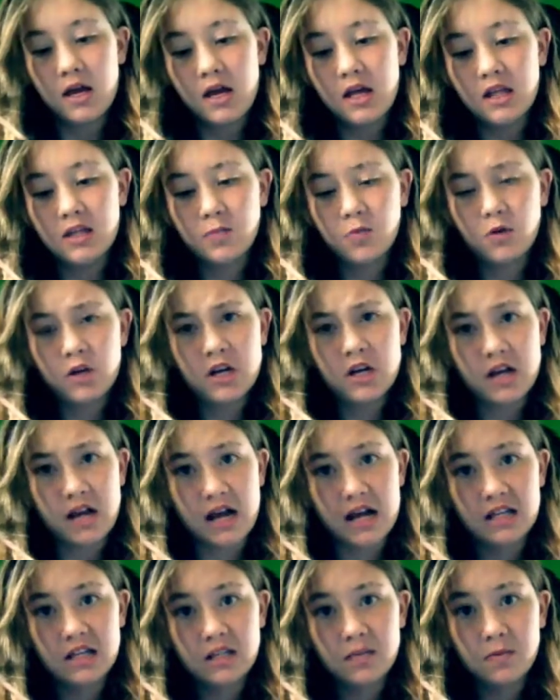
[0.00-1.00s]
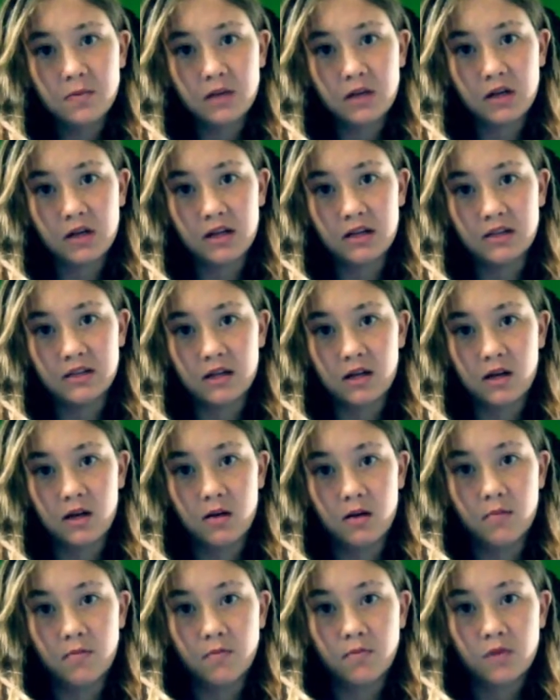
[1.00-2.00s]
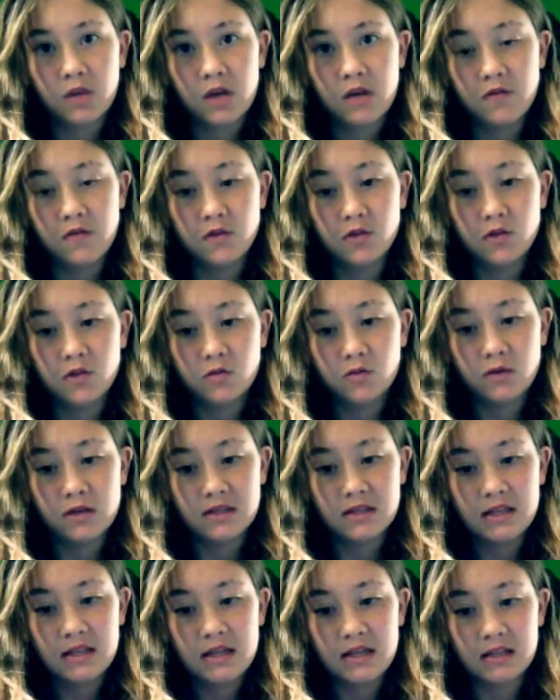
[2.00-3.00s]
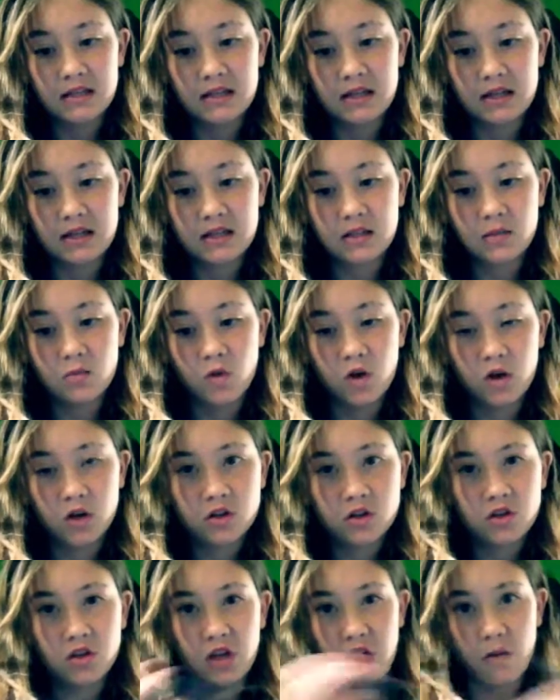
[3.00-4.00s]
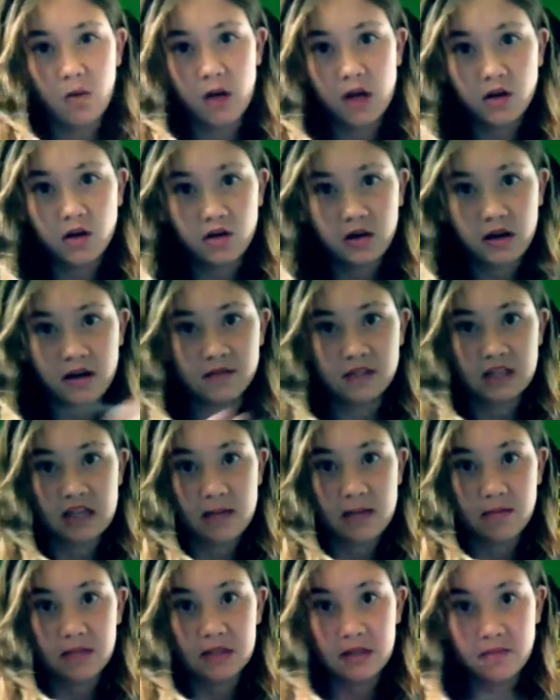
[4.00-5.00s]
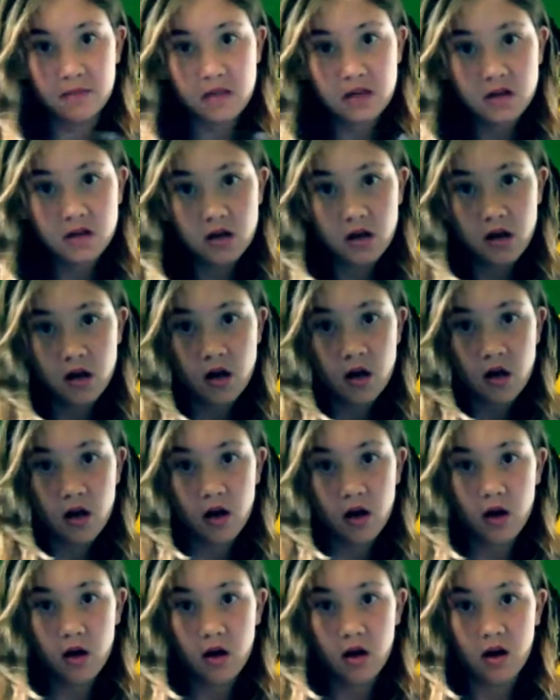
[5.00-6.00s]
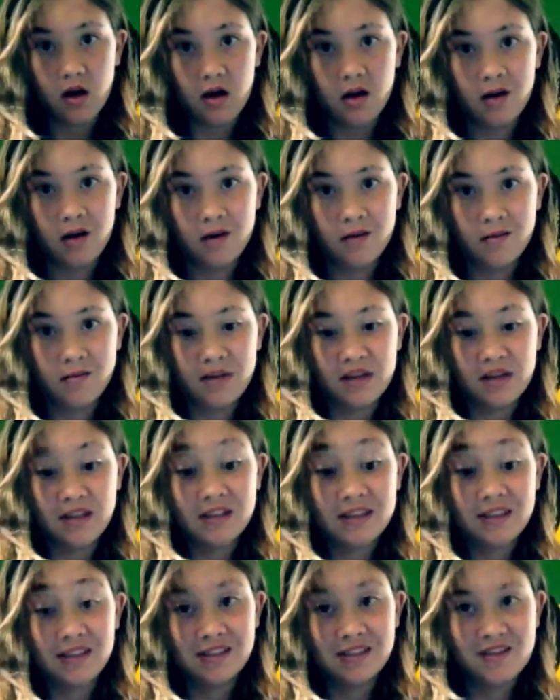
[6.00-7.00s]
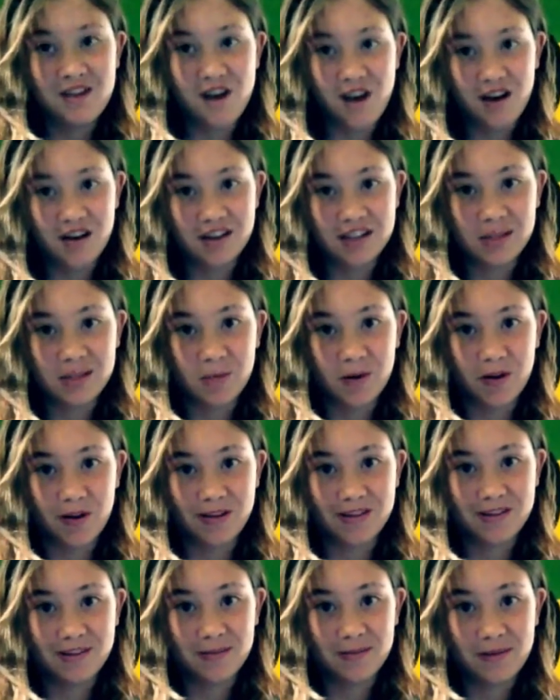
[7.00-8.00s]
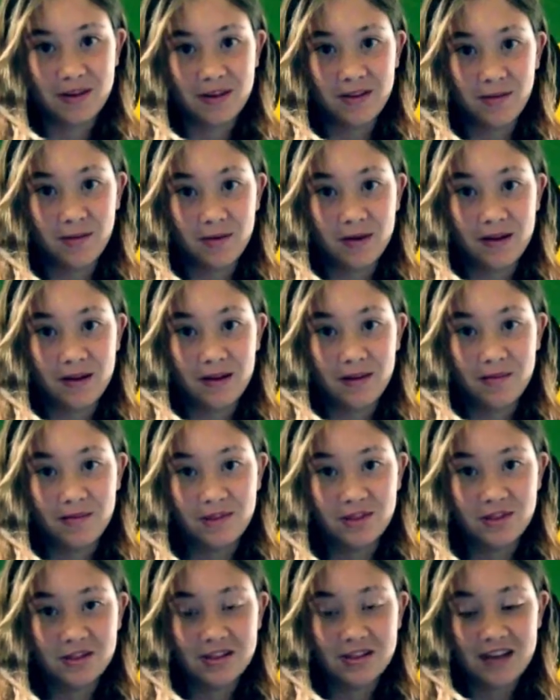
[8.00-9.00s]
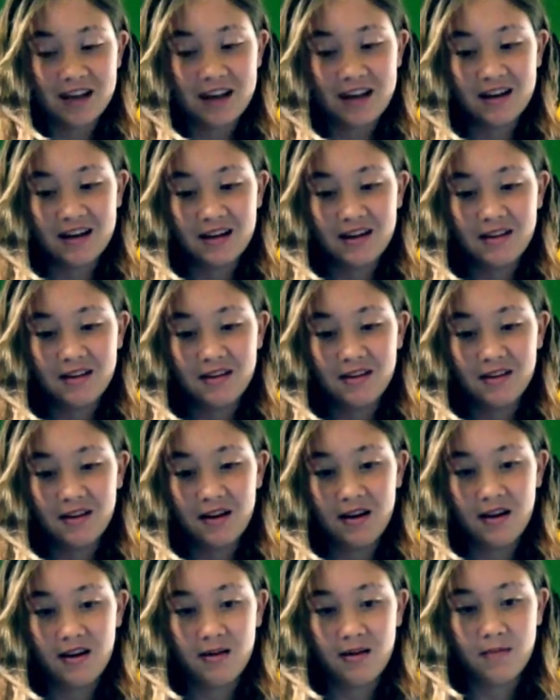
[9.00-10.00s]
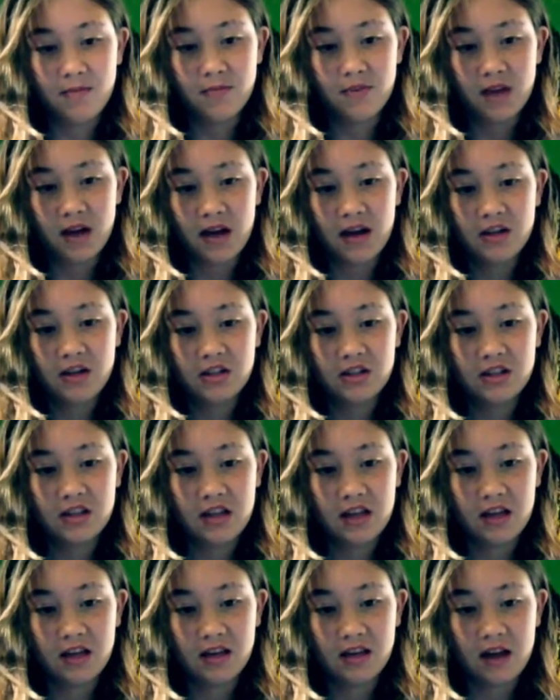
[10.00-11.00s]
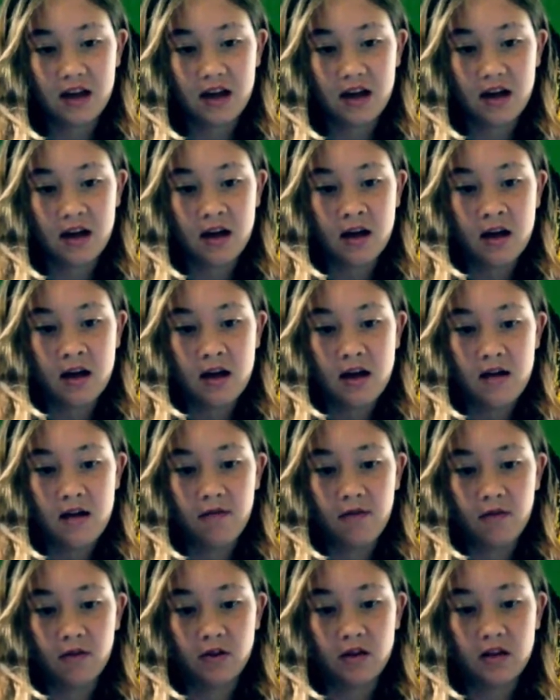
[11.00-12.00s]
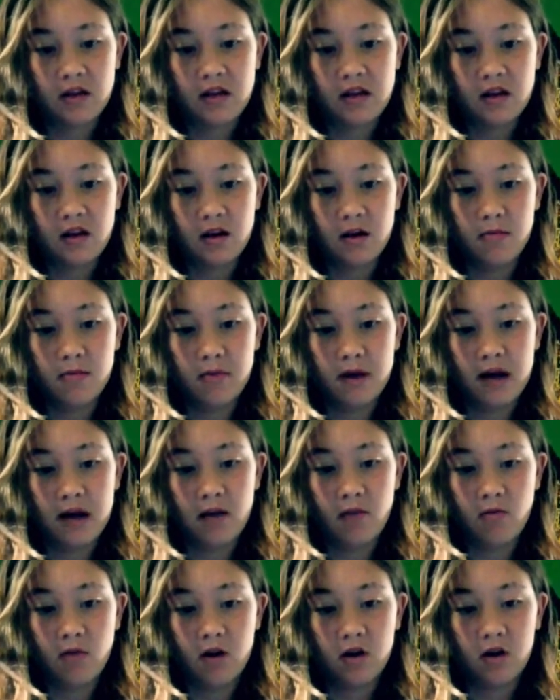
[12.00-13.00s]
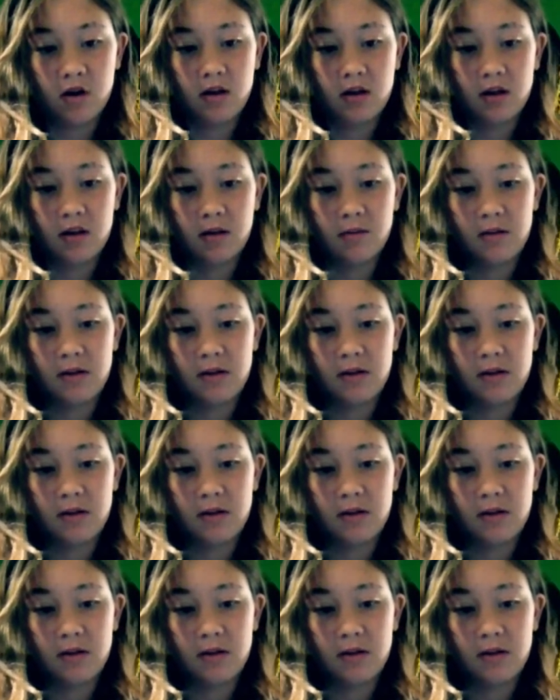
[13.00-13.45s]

It's pretty nice because if you squeeze it, it sucks in water, so that way you don't have to keep dipping. And this is not sponsored, by the way, let me just add. I just think that if you're thinking on buying watercolor